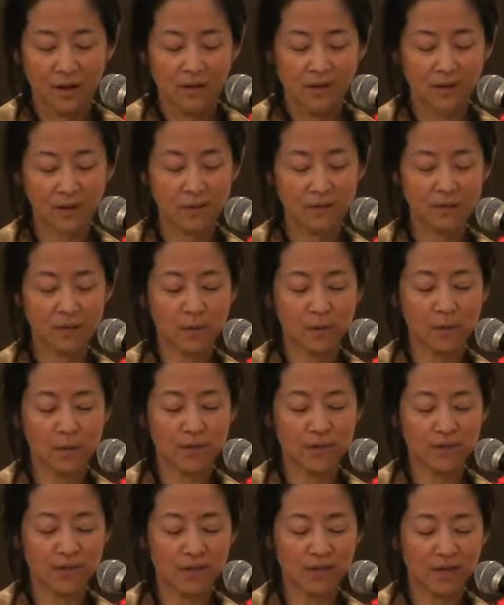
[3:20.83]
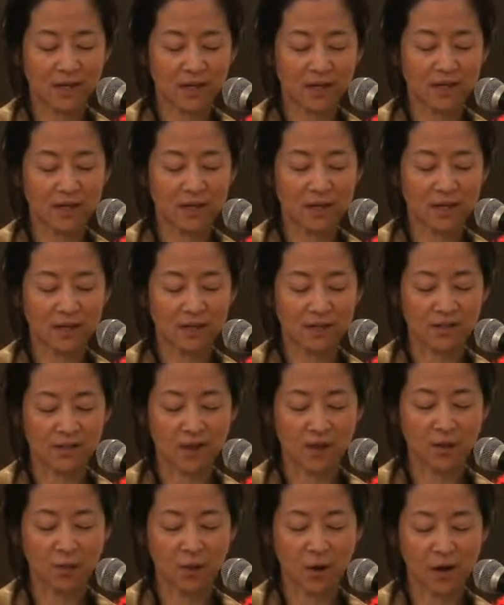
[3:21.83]
Some of them were standing on
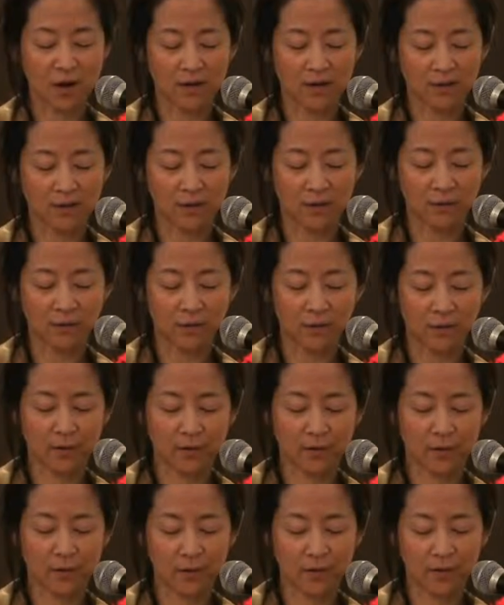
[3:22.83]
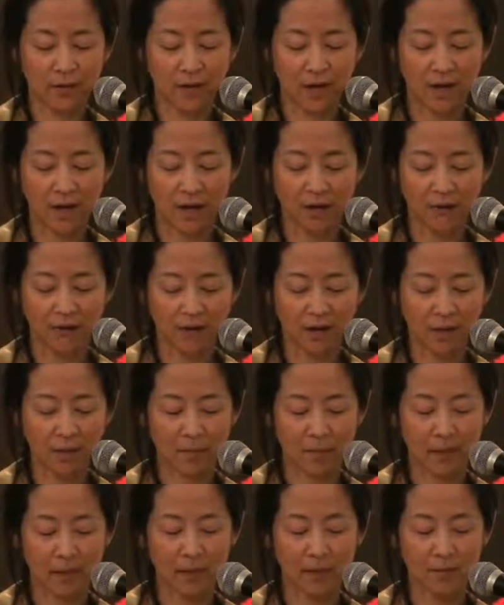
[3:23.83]
sidewalks in front of wooden
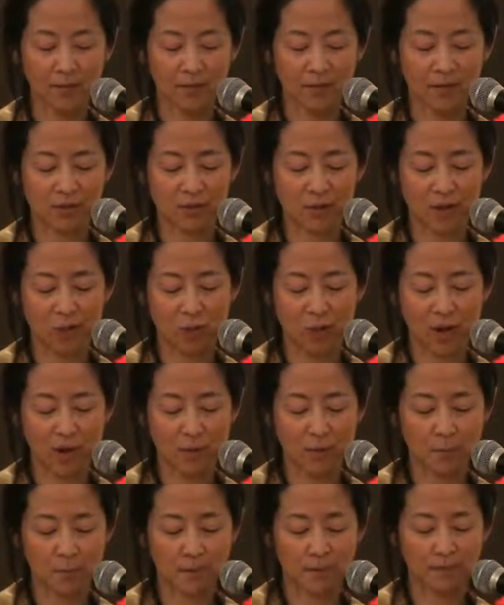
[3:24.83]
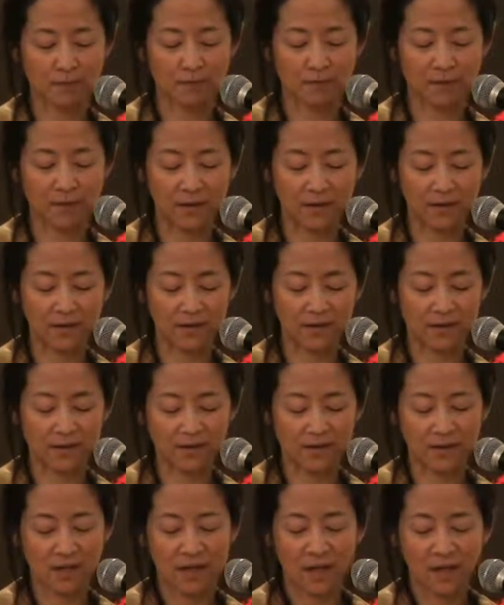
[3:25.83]
A-frame houses with white picket
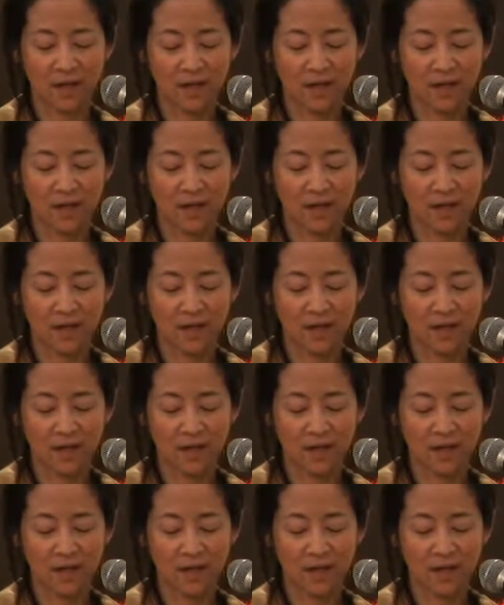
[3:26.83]
fences